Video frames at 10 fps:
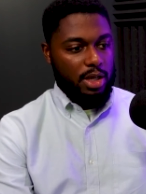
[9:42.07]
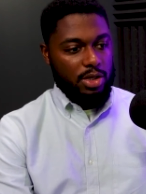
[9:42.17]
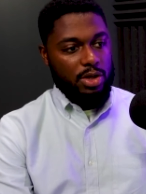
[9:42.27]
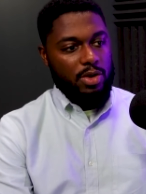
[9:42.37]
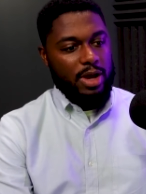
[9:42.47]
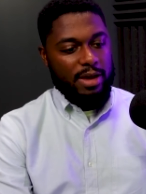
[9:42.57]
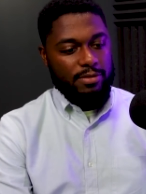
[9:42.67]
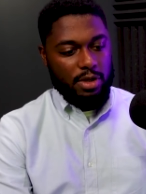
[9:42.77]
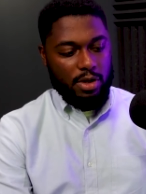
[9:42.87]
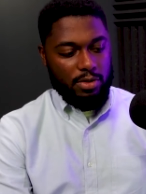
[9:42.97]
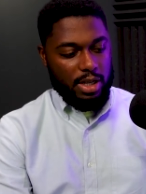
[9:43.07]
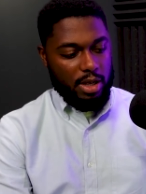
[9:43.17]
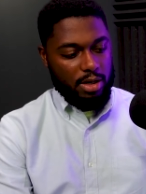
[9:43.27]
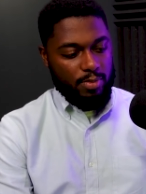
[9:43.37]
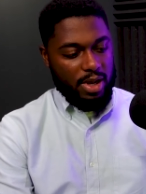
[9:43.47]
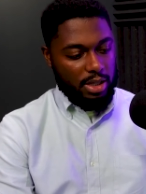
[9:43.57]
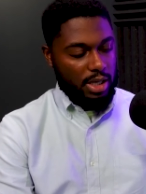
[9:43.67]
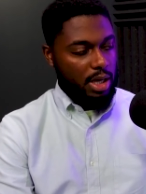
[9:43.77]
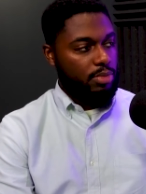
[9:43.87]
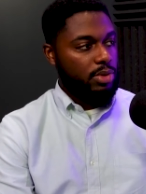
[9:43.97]
You don't have to go down a
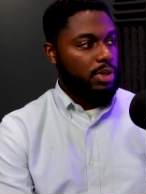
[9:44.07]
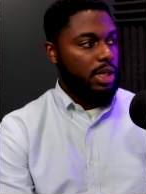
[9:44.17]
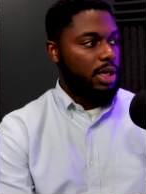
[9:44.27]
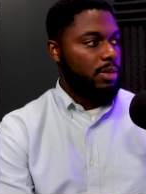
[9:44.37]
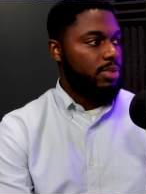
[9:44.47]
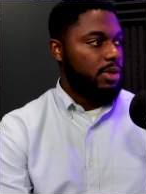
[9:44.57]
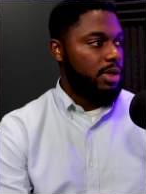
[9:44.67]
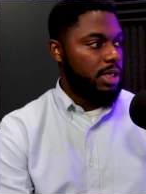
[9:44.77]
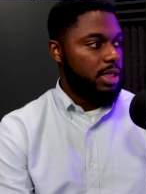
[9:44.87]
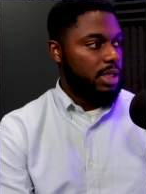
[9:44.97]
Python boot camp or anything